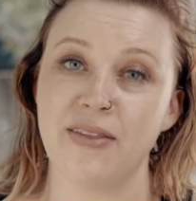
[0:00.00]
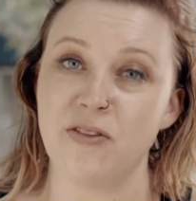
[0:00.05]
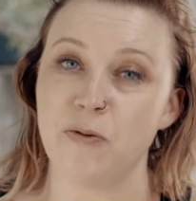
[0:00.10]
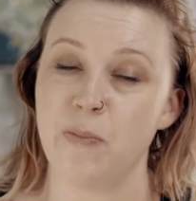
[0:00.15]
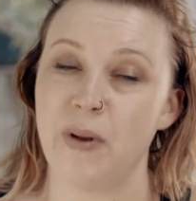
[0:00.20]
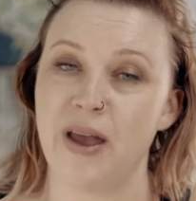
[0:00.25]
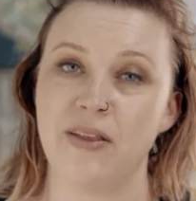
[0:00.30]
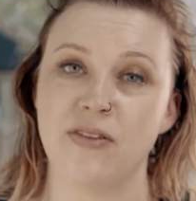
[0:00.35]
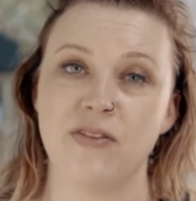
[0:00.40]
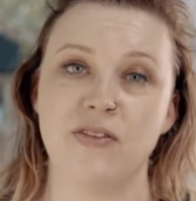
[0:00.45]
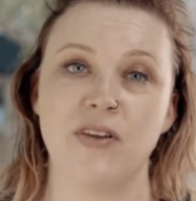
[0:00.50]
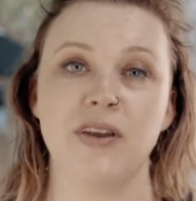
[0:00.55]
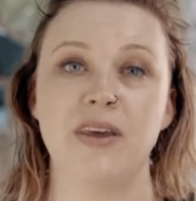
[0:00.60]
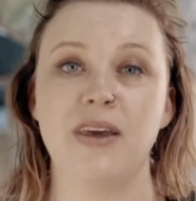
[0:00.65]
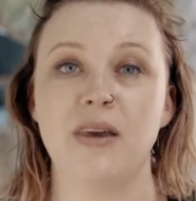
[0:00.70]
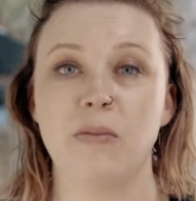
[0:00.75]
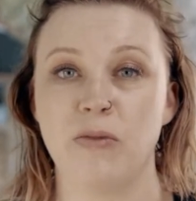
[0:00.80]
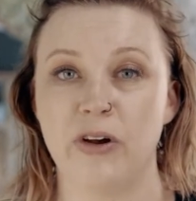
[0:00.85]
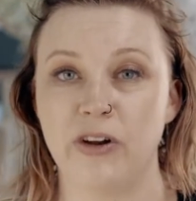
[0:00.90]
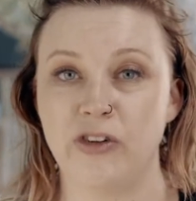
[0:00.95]
Spence and
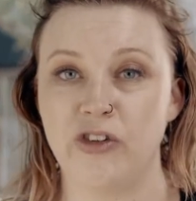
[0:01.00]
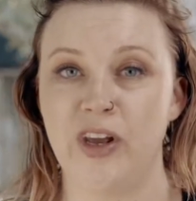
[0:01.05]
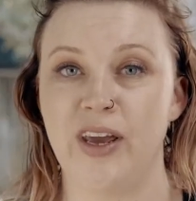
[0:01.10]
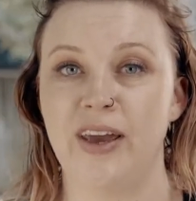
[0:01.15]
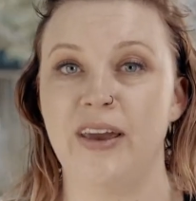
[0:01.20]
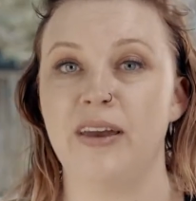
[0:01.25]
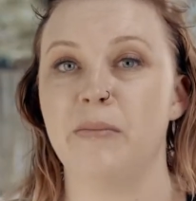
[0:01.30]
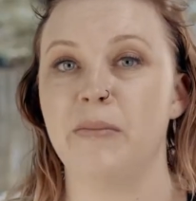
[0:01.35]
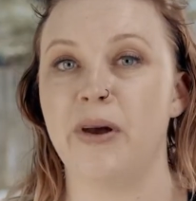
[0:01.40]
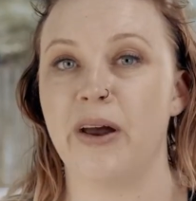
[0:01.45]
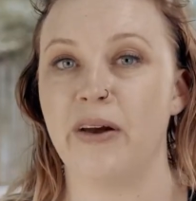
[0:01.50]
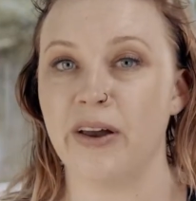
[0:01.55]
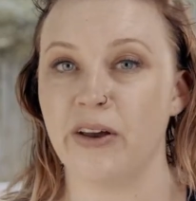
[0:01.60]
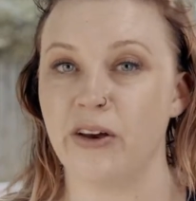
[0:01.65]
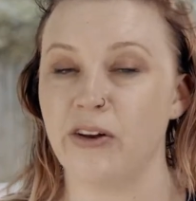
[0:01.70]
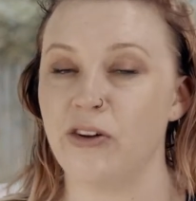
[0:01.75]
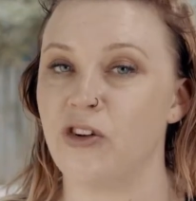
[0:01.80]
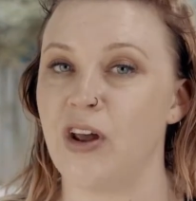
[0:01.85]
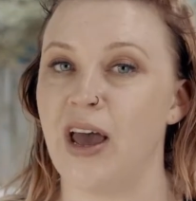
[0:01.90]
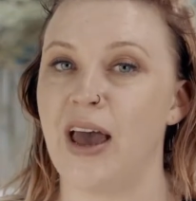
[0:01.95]
Kim Ritchie and Mary
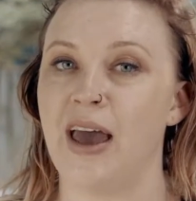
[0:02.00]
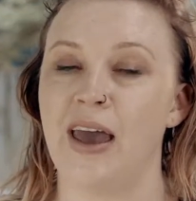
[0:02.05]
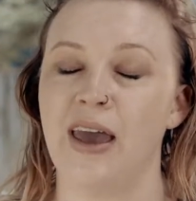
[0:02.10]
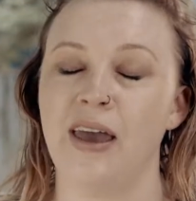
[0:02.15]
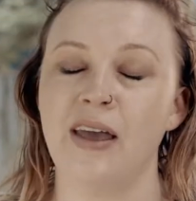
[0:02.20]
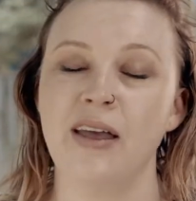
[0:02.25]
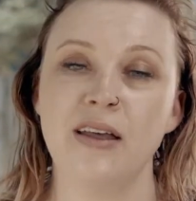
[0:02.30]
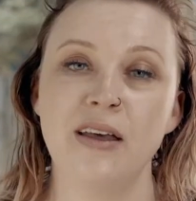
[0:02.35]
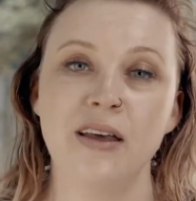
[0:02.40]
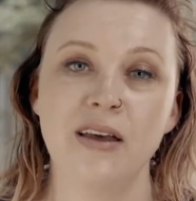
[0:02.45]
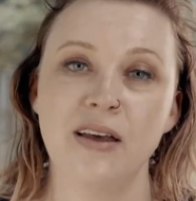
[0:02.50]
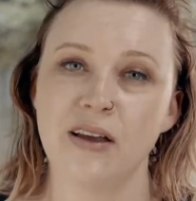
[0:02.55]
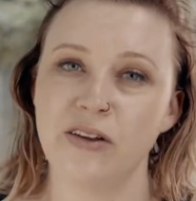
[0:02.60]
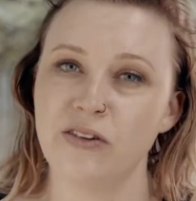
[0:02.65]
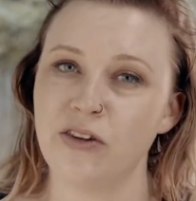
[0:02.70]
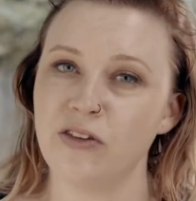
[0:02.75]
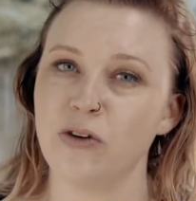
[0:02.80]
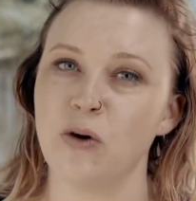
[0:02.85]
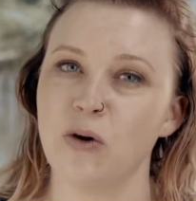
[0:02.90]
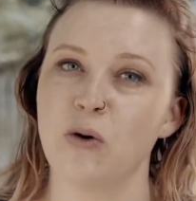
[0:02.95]
Gaucher, and
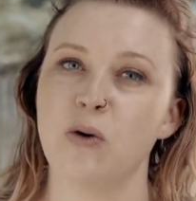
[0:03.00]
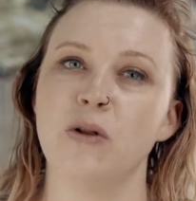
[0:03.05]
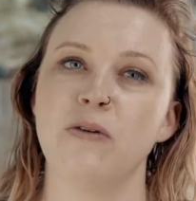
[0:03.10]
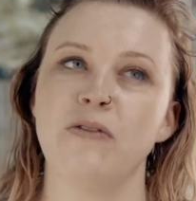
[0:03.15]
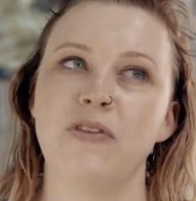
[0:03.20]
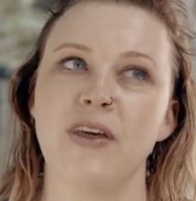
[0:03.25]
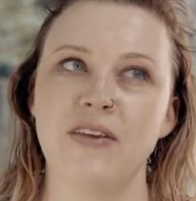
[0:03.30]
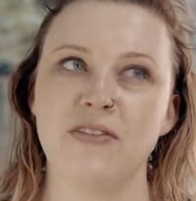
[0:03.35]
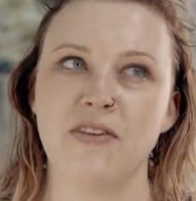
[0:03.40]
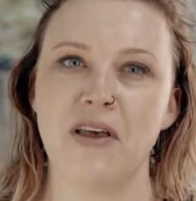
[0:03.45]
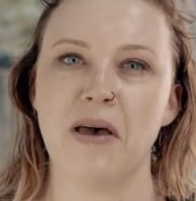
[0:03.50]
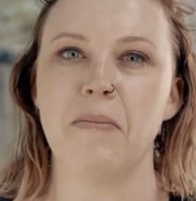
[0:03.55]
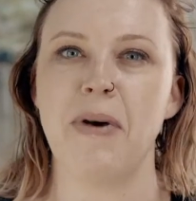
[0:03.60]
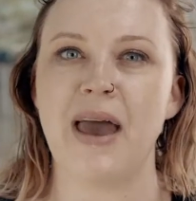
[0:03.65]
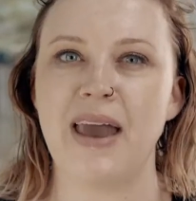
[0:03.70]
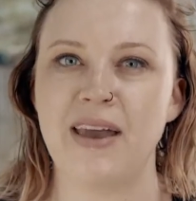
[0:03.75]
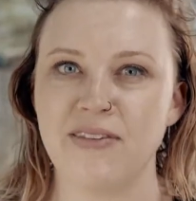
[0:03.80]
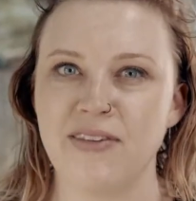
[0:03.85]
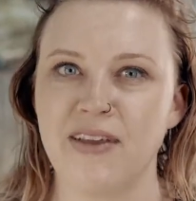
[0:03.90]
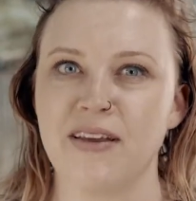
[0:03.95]
just all of these
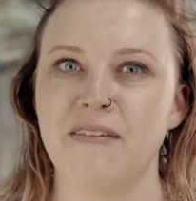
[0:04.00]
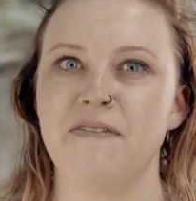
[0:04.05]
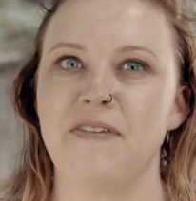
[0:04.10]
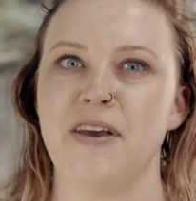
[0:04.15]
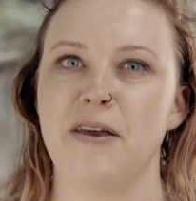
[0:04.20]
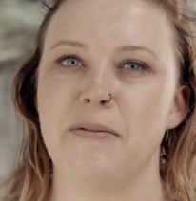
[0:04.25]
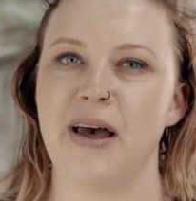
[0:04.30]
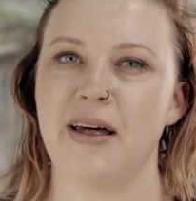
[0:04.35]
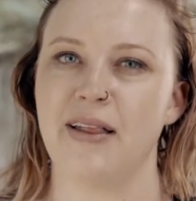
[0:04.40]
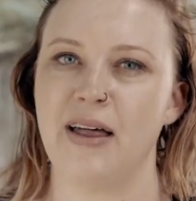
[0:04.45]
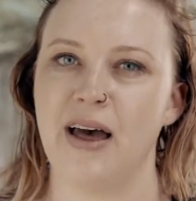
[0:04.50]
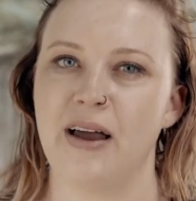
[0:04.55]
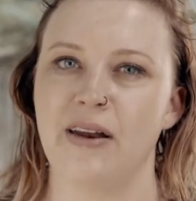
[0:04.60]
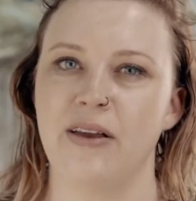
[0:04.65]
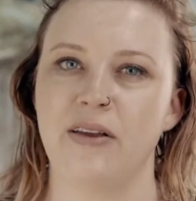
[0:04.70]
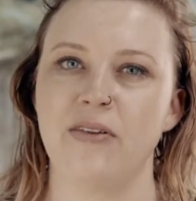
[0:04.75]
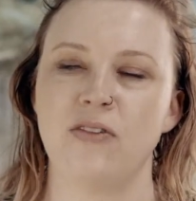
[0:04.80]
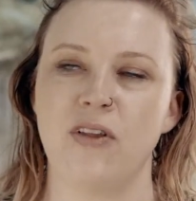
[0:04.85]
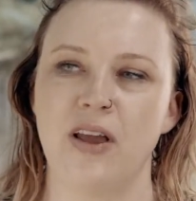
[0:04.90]
amazing female artists.